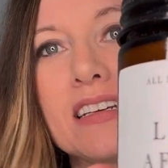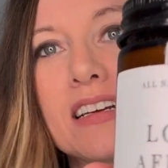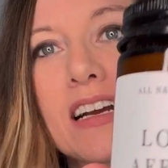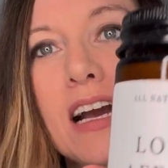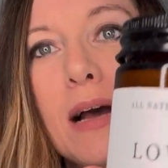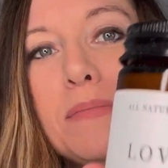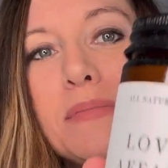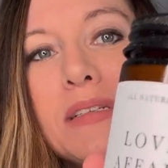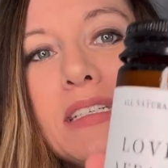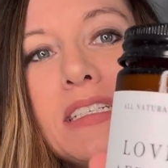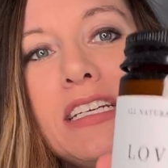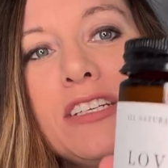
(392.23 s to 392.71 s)

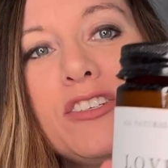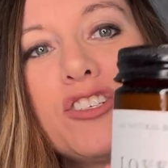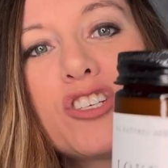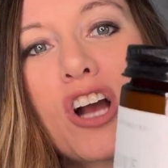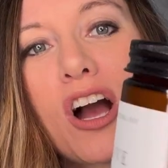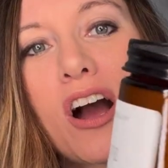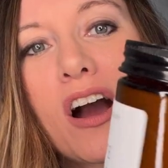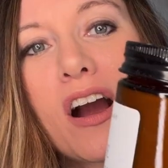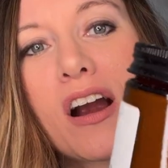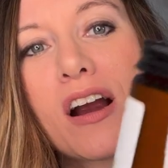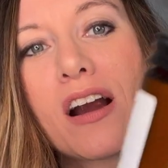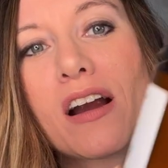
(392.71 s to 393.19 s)
comes in a
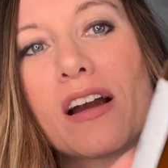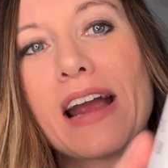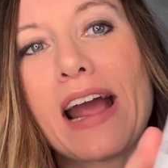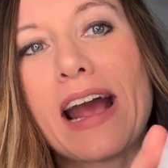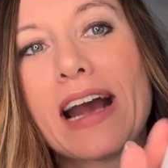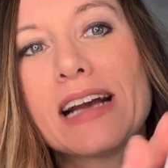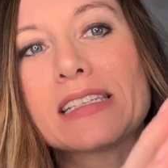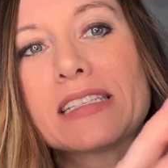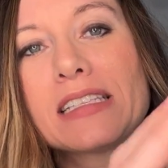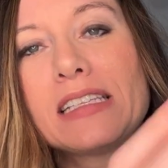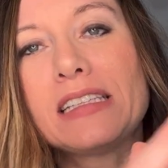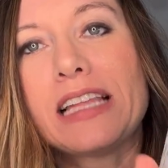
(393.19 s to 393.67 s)
jar,
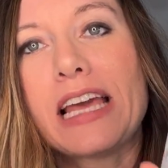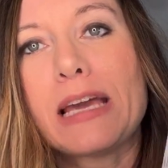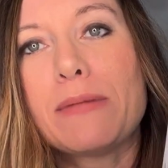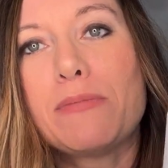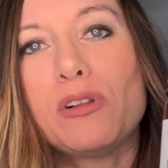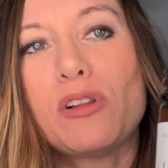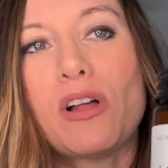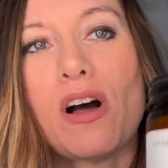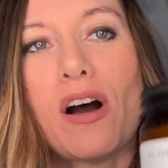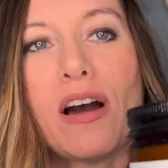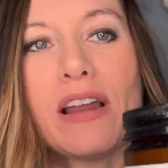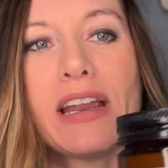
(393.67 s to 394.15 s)
has the
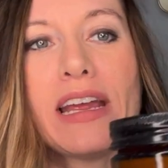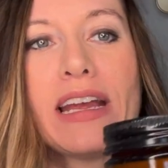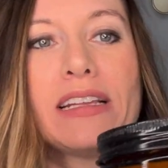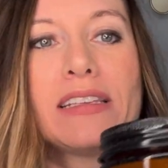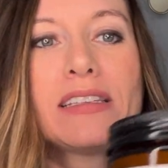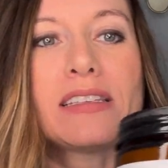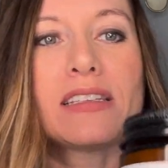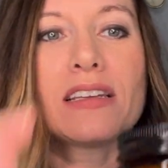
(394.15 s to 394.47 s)
label on it.